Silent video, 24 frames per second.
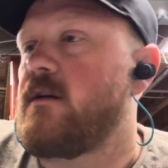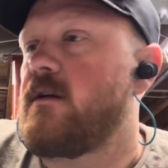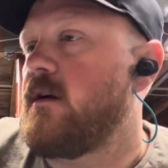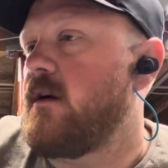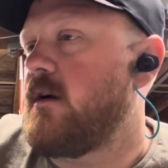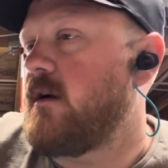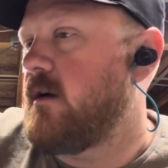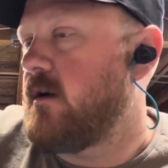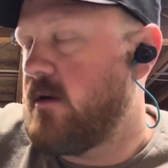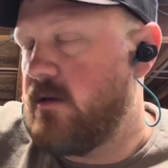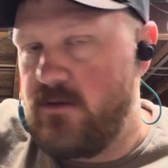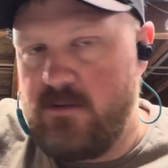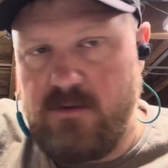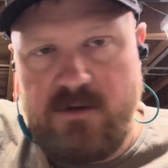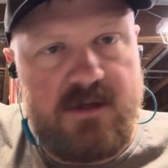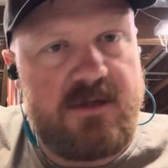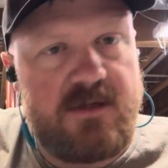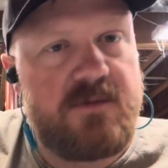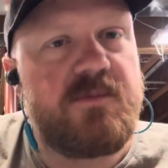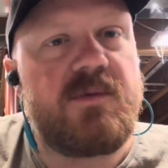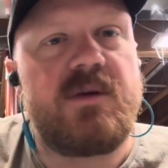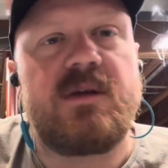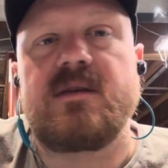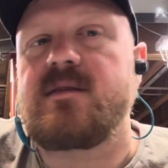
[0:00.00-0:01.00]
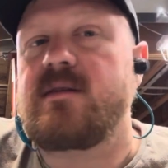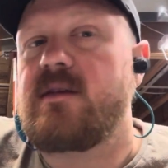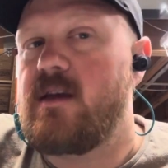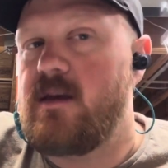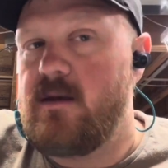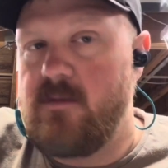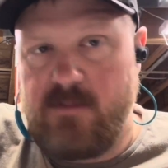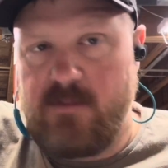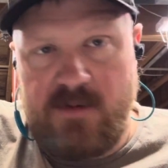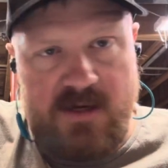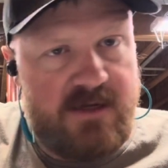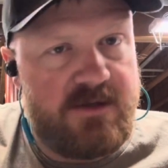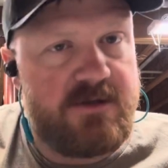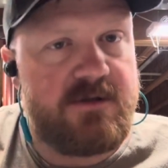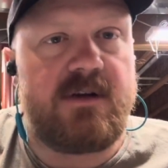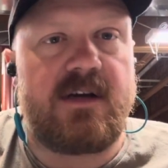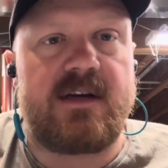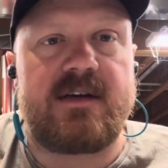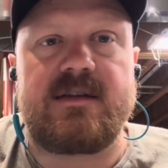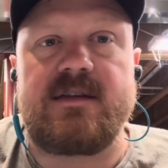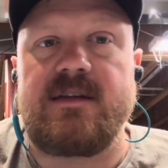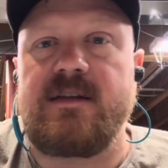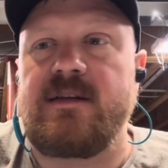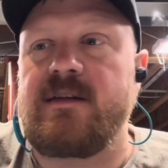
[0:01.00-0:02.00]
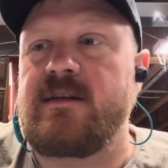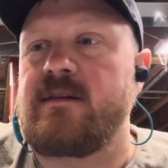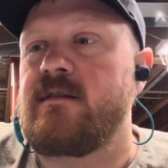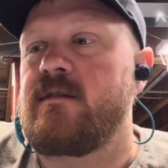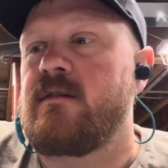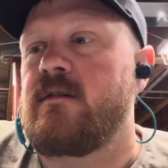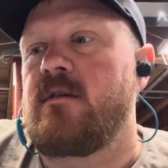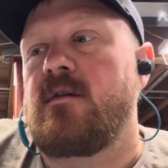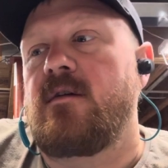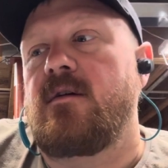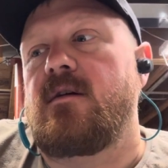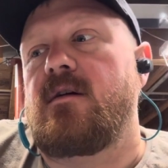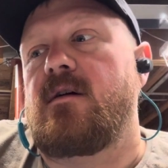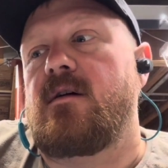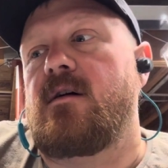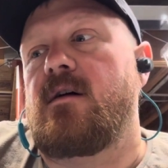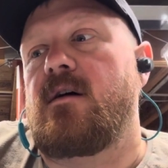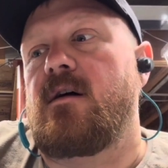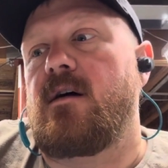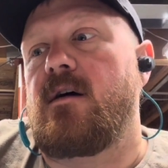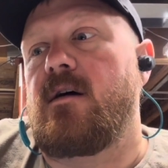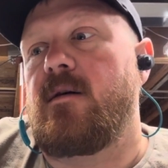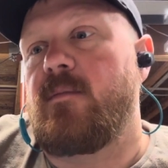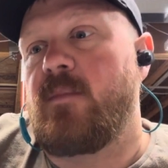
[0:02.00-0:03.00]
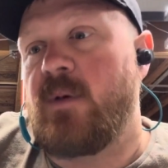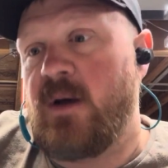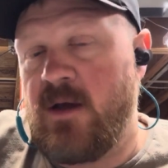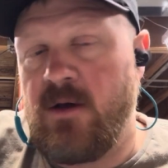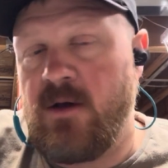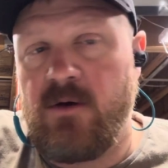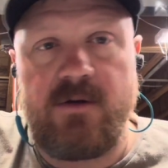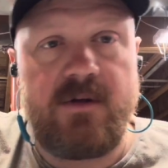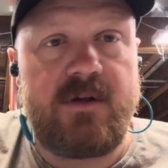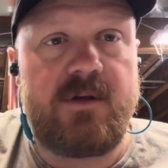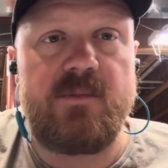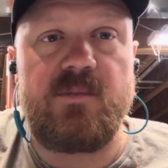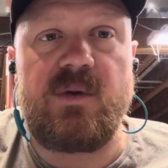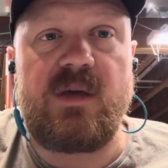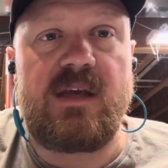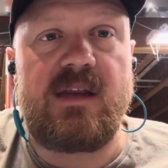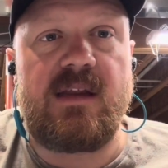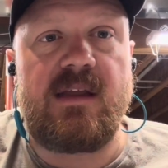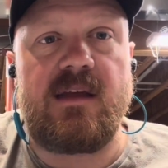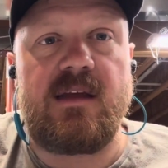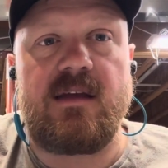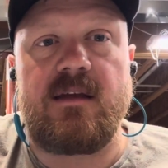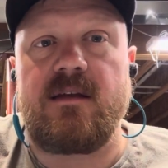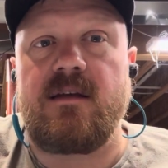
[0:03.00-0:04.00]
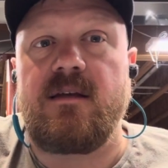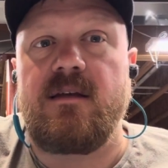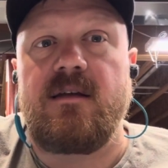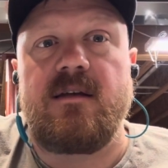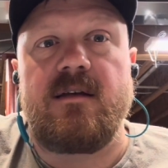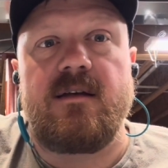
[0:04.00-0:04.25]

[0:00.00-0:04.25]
USPSA, match directing, my own competing.